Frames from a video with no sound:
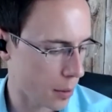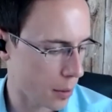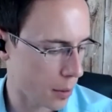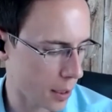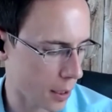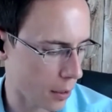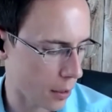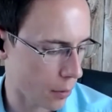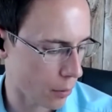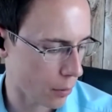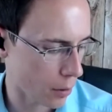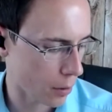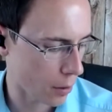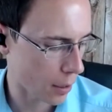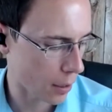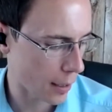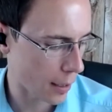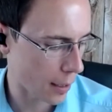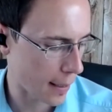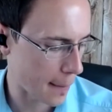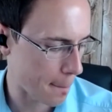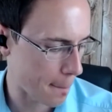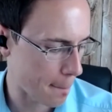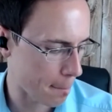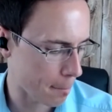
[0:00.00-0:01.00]
Kieren,
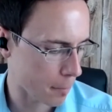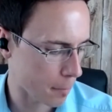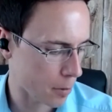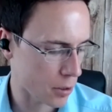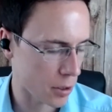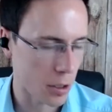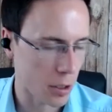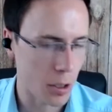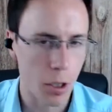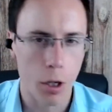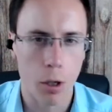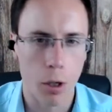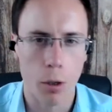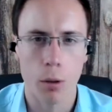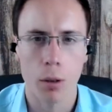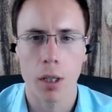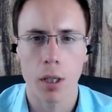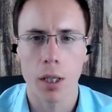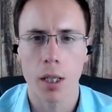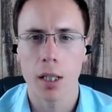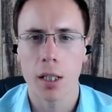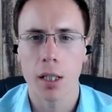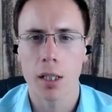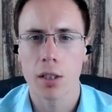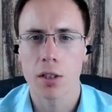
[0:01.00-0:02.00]
because um, I know
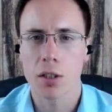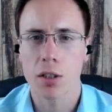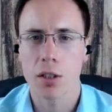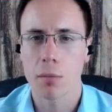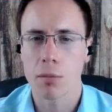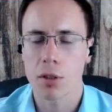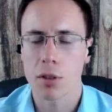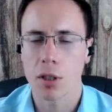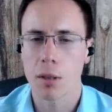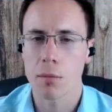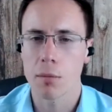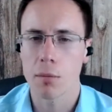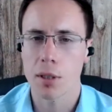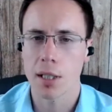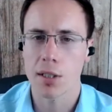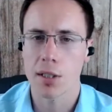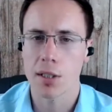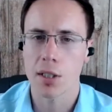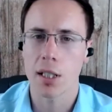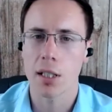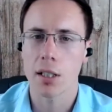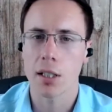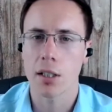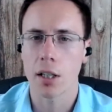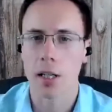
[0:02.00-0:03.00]
sometimes, let's say
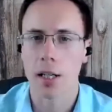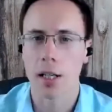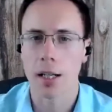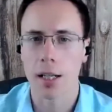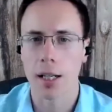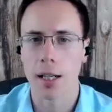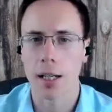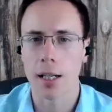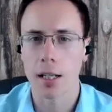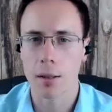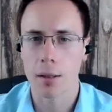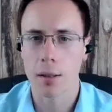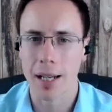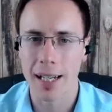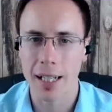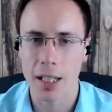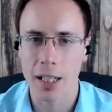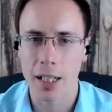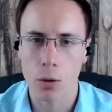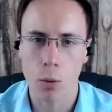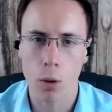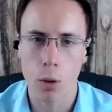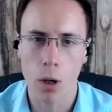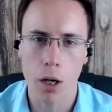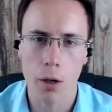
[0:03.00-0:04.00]
you've got a, a, an
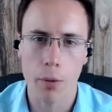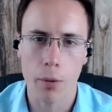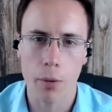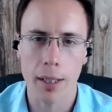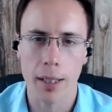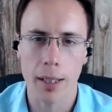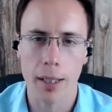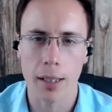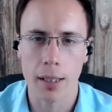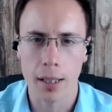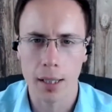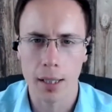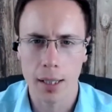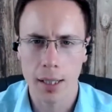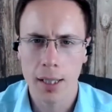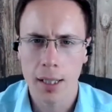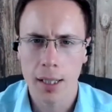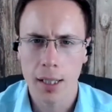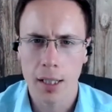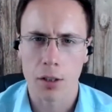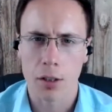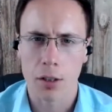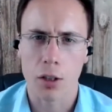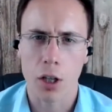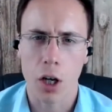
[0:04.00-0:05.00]
inquiry and
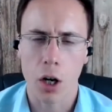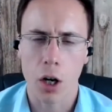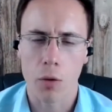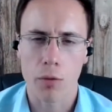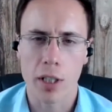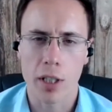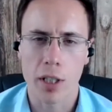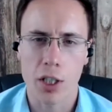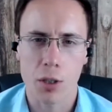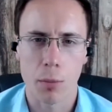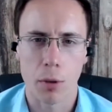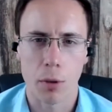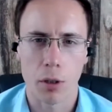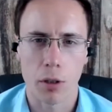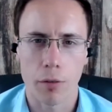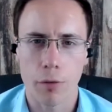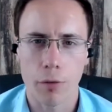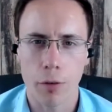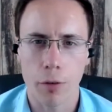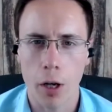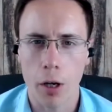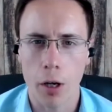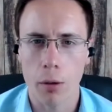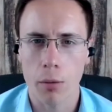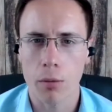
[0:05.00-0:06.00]
you can't reach them on the
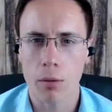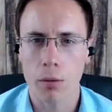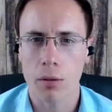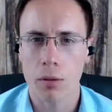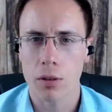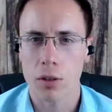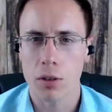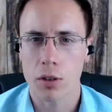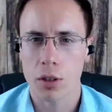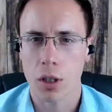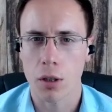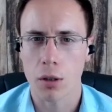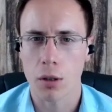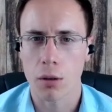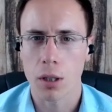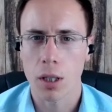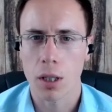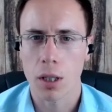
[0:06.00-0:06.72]
phone. So